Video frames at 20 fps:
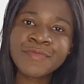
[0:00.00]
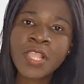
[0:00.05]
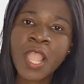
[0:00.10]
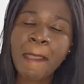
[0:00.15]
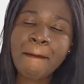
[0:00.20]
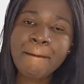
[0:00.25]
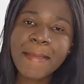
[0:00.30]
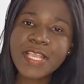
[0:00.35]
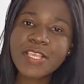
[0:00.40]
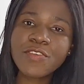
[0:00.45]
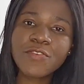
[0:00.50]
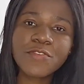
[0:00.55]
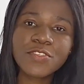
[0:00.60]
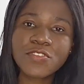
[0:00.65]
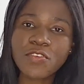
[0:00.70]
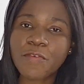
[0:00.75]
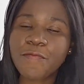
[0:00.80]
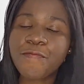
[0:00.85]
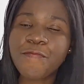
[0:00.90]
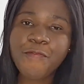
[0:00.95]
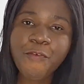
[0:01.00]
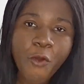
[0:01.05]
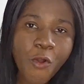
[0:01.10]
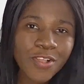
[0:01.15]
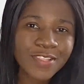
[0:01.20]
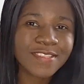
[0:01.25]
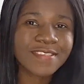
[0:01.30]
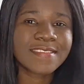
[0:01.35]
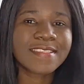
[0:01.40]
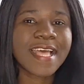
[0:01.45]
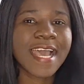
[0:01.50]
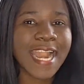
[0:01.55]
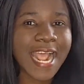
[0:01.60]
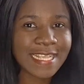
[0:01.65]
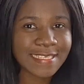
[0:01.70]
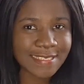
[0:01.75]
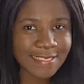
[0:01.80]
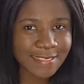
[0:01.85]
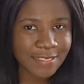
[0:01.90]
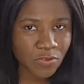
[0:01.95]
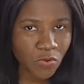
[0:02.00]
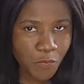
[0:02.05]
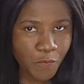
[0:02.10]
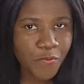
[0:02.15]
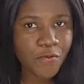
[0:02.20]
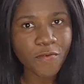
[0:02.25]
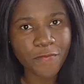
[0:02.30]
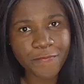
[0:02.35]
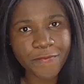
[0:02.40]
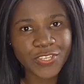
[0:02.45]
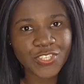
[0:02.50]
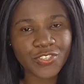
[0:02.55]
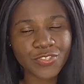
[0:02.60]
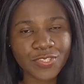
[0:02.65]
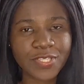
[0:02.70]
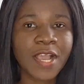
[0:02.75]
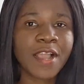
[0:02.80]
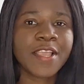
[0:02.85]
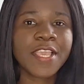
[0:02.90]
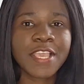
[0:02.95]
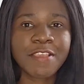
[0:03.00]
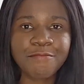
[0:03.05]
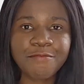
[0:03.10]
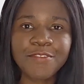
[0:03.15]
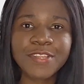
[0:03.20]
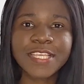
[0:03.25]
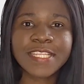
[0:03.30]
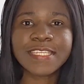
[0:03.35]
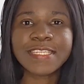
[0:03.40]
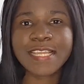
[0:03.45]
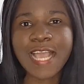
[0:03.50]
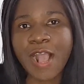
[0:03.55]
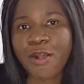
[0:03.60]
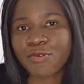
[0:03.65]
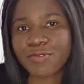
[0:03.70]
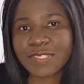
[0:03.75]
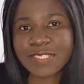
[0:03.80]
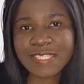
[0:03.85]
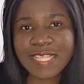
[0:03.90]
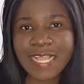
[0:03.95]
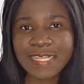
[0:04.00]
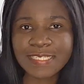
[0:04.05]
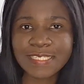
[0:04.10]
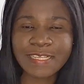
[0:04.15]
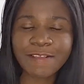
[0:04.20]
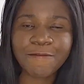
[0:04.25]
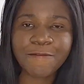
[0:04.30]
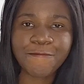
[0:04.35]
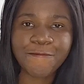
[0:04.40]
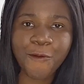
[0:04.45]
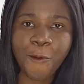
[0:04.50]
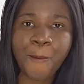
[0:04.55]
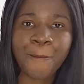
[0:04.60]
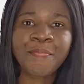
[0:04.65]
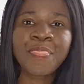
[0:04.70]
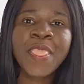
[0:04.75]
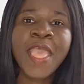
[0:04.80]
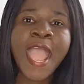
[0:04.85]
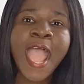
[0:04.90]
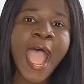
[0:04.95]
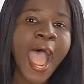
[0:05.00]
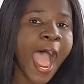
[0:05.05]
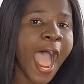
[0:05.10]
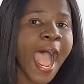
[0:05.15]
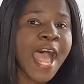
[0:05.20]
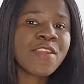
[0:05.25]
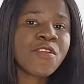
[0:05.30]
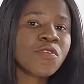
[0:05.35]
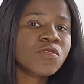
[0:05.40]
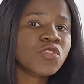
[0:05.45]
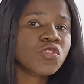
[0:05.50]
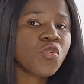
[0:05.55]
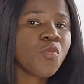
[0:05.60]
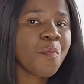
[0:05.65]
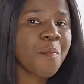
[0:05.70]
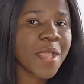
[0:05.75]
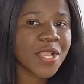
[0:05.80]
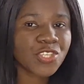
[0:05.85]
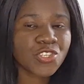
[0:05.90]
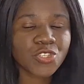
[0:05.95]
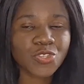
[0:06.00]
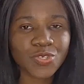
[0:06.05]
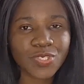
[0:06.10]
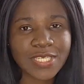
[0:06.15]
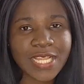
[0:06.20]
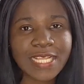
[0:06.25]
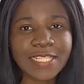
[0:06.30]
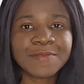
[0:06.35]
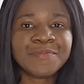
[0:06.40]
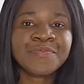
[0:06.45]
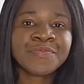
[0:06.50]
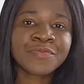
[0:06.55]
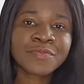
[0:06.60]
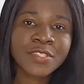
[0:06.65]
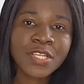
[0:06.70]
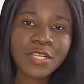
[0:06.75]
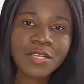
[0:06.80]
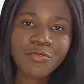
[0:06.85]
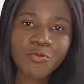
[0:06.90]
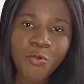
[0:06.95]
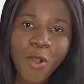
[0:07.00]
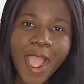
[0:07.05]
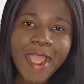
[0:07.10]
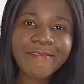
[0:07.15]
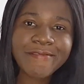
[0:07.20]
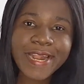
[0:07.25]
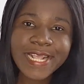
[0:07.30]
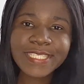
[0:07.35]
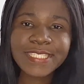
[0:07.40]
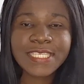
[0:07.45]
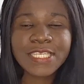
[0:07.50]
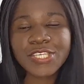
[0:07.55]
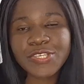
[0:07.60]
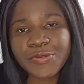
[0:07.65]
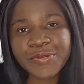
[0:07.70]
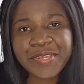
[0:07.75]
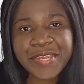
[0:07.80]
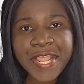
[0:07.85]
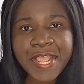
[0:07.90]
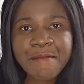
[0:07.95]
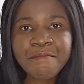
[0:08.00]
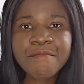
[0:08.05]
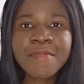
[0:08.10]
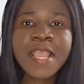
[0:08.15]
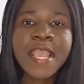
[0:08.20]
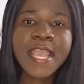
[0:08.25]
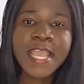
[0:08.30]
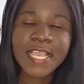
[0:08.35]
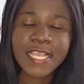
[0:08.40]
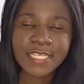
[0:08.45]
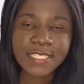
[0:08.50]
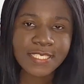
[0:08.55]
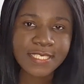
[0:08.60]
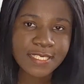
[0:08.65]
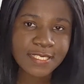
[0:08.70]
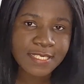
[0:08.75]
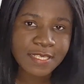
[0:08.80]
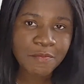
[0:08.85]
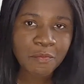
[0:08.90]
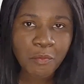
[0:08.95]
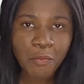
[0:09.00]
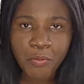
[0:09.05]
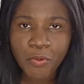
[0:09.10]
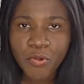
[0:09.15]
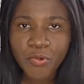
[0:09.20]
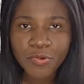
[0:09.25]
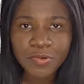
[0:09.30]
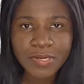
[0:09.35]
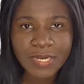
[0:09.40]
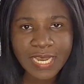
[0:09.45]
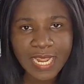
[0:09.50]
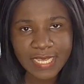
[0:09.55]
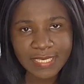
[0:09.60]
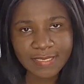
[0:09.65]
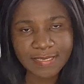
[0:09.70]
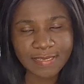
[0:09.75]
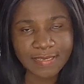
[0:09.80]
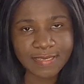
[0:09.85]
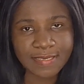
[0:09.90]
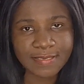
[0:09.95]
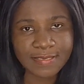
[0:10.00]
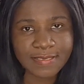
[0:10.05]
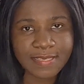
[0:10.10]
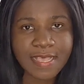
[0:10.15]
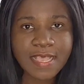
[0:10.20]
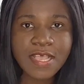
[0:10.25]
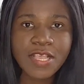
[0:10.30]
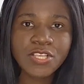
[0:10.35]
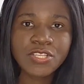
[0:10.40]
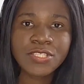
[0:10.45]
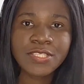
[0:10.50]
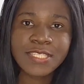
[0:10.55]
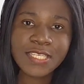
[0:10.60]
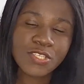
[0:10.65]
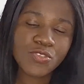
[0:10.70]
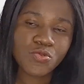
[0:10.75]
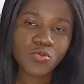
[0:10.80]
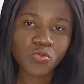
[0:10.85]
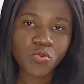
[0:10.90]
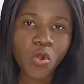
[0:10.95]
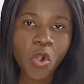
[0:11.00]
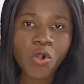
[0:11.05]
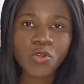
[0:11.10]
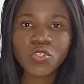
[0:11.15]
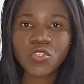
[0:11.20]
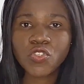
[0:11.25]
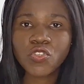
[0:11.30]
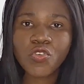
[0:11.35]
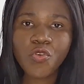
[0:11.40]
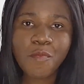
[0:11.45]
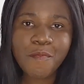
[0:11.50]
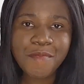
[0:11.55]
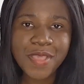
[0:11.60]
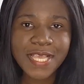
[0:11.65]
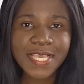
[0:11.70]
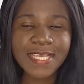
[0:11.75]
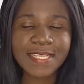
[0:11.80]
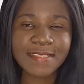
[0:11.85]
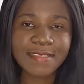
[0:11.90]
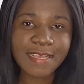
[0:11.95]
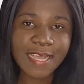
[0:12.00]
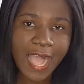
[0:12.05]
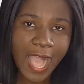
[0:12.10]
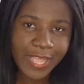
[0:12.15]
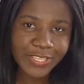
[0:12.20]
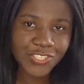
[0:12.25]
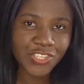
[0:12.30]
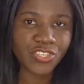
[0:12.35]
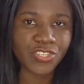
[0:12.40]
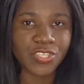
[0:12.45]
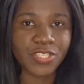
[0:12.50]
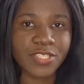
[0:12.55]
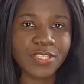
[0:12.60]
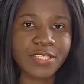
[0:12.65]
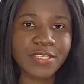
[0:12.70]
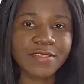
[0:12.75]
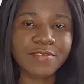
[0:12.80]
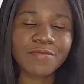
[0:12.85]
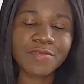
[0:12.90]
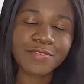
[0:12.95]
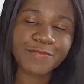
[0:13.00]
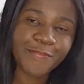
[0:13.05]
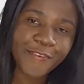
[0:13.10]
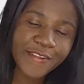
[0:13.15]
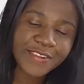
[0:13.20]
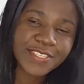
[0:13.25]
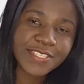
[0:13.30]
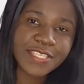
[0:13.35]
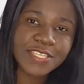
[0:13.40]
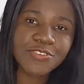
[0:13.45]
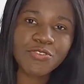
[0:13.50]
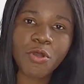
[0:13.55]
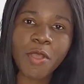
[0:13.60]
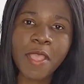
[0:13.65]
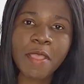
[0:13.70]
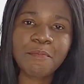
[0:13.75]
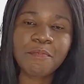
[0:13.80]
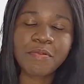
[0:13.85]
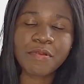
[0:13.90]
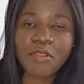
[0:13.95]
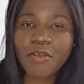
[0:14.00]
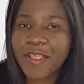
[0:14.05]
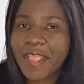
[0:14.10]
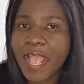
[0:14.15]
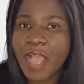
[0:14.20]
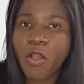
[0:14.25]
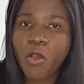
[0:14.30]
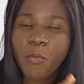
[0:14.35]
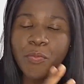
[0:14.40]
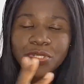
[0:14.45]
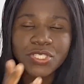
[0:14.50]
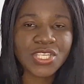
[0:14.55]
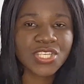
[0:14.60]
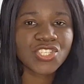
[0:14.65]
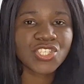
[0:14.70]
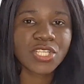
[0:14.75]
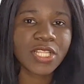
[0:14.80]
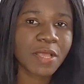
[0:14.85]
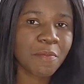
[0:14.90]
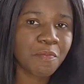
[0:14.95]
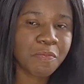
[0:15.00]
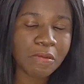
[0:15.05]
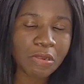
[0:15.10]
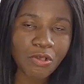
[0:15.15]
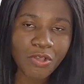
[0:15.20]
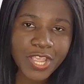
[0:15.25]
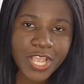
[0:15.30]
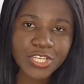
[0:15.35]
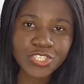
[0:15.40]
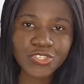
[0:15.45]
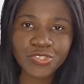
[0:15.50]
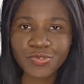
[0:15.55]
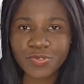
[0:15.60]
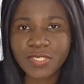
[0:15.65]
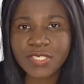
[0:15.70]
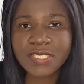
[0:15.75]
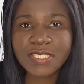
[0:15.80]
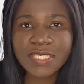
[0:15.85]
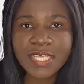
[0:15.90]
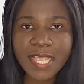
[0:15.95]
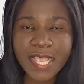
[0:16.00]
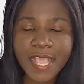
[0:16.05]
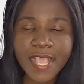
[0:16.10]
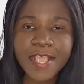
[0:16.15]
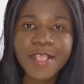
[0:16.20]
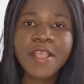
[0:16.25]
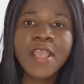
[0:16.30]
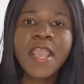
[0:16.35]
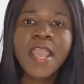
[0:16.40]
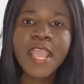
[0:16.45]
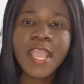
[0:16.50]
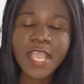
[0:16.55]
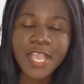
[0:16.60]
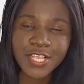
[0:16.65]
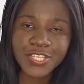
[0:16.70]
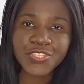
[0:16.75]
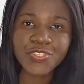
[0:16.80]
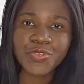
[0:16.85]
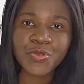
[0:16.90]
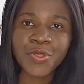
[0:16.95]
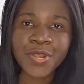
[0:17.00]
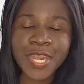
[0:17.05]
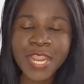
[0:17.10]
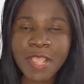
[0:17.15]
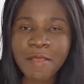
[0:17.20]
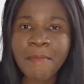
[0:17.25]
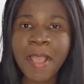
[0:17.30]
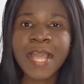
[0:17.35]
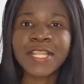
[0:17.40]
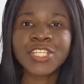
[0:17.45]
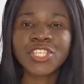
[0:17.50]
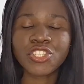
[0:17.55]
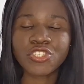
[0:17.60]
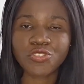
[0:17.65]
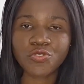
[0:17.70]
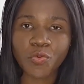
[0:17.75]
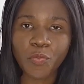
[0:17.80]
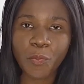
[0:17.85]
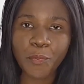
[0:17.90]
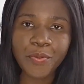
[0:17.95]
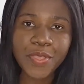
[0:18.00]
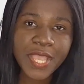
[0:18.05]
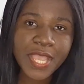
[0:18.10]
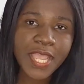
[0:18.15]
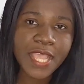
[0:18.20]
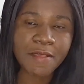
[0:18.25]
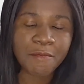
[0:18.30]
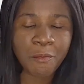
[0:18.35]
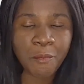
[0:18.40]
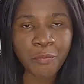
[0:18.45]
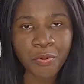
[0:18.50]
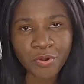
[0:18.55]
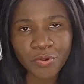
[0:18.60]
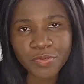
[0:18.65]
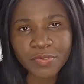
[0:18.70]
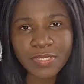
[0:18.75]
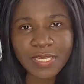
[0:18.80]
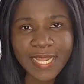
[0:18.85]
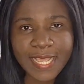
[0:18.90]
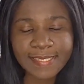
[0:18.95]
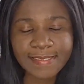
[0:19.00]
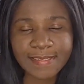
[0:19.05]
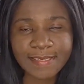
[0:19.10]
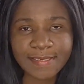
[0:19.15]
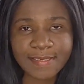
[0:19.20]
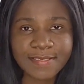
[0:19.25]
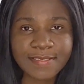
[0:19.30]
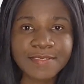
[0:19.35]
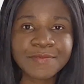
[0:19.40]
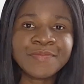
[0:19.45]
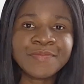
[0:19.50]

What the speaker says: Make use of fonts that are still professional, even in outstanding form. And also make sure that while writing your name, it is in bold letters. This will also make it catchy. The first thing your employer or potential employer should see is your name, and it should be in bold letters.